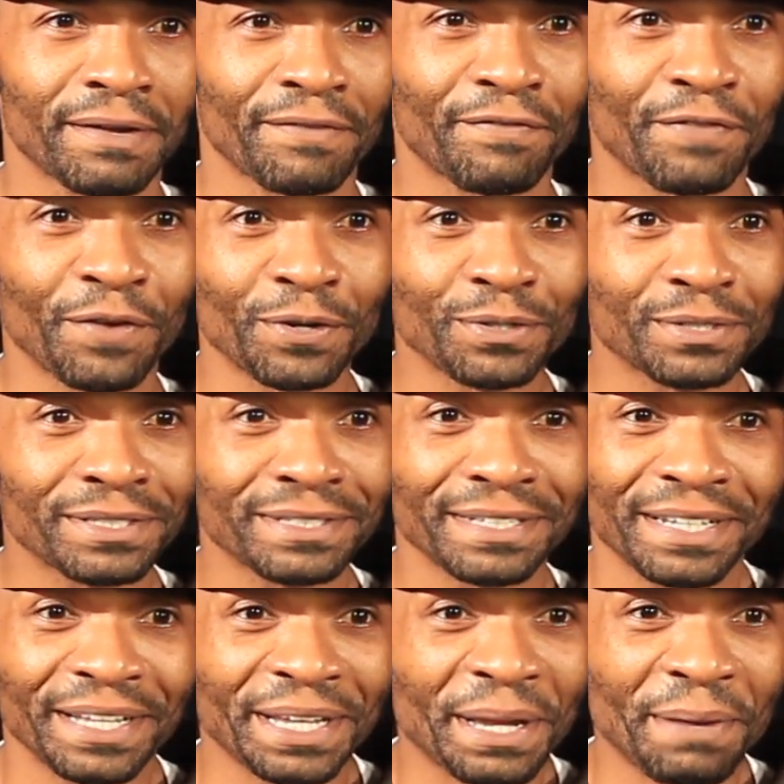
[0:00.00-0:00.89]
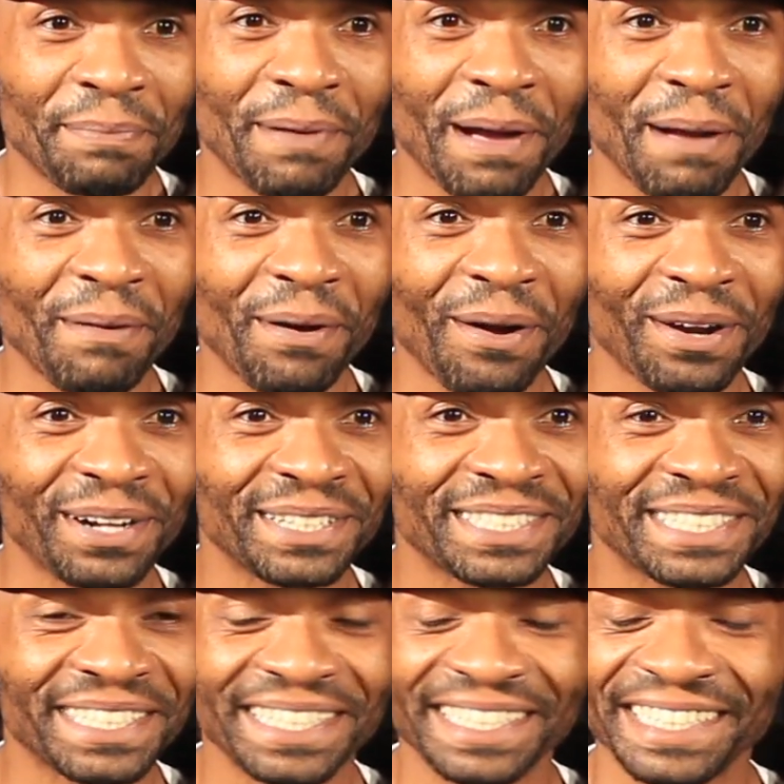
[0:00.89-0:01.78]
First hip hop
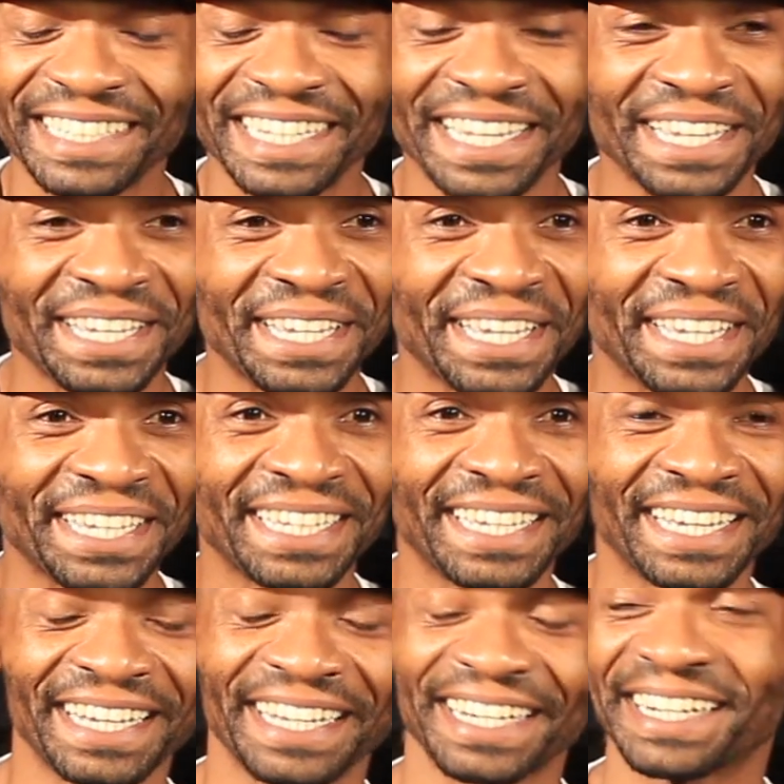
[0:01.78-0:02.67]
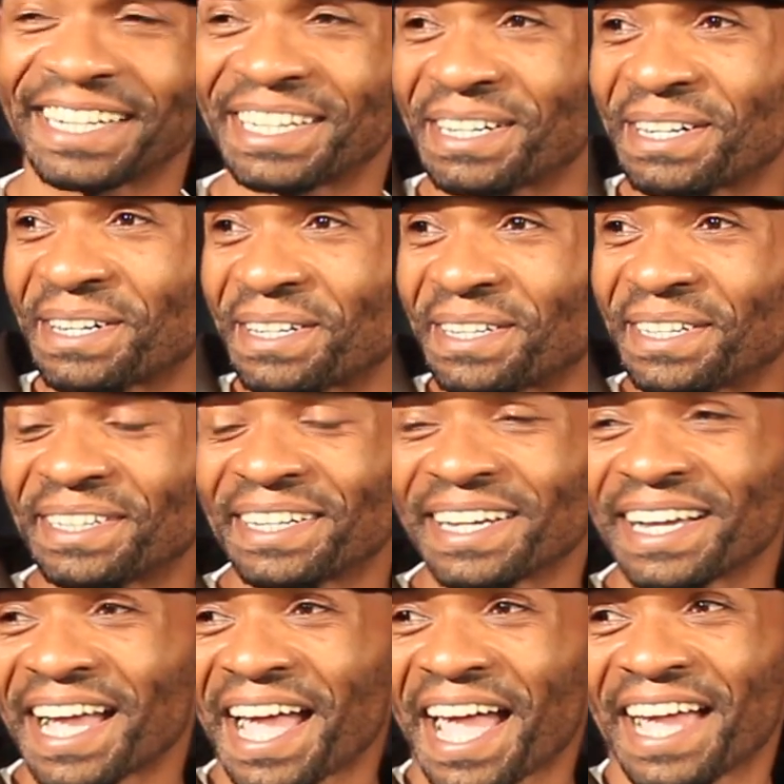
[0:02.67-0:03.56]
artist
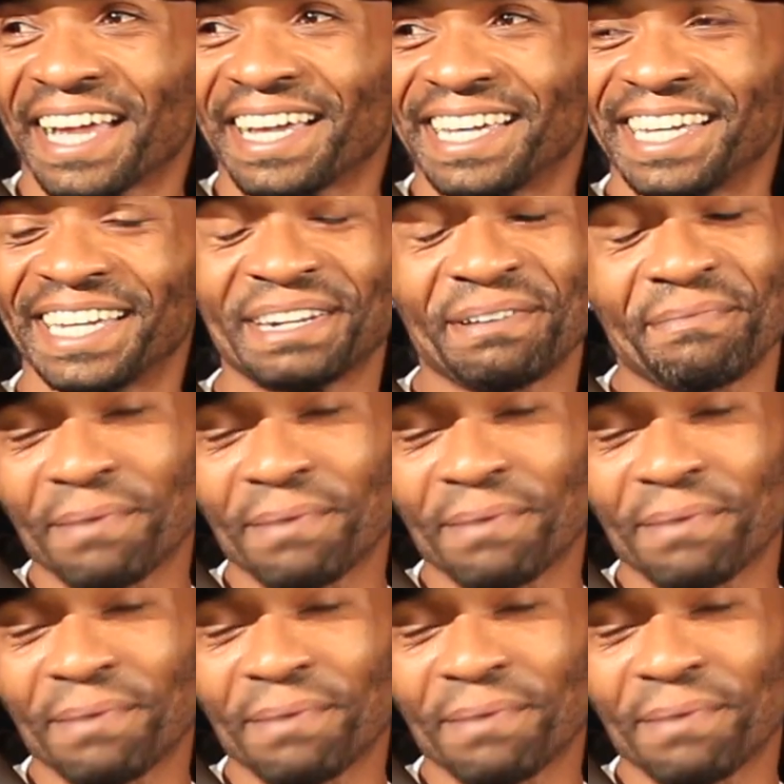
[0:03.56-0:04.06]
in